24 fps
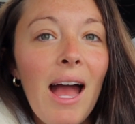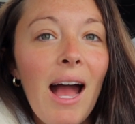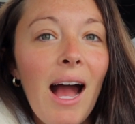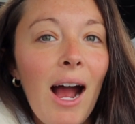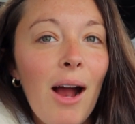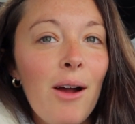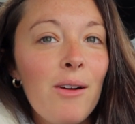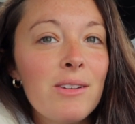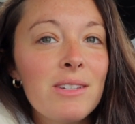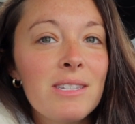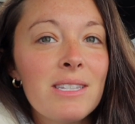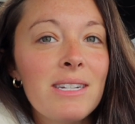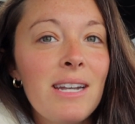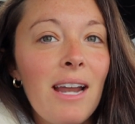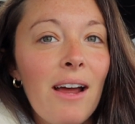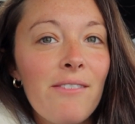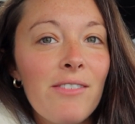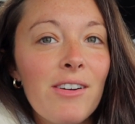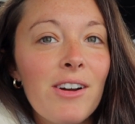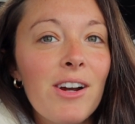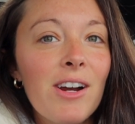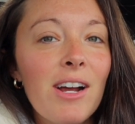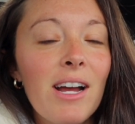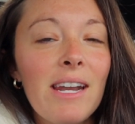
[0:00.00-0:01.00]
I was
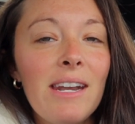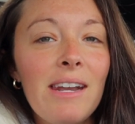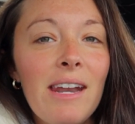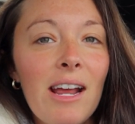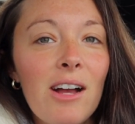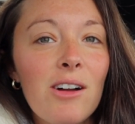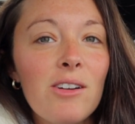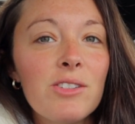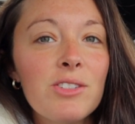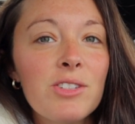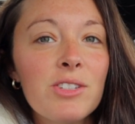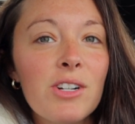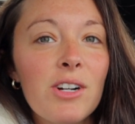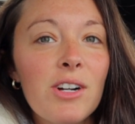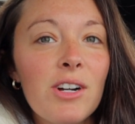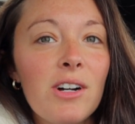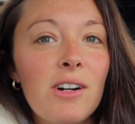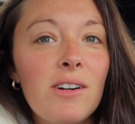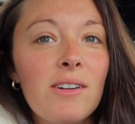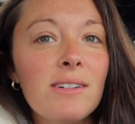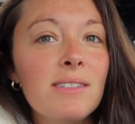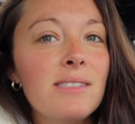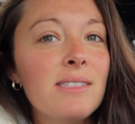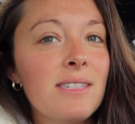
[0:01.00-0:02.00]
never a nails
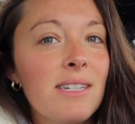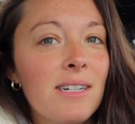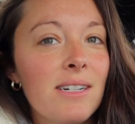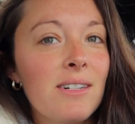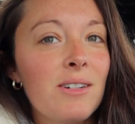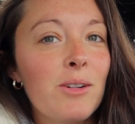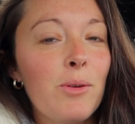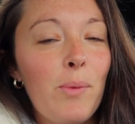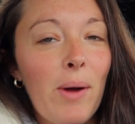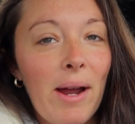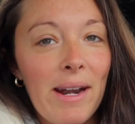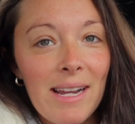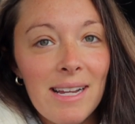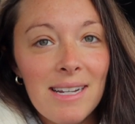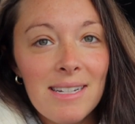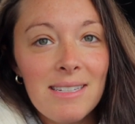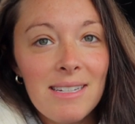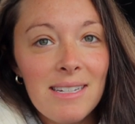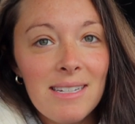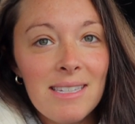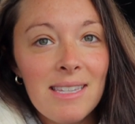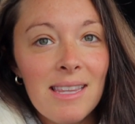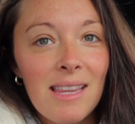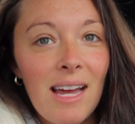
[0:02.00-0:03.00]
girl until wedding
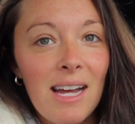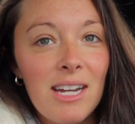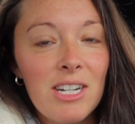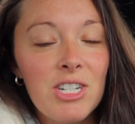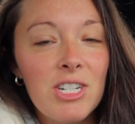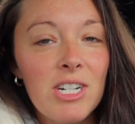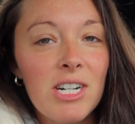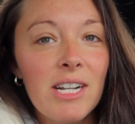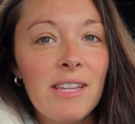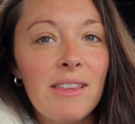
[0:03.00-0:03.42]
season last year,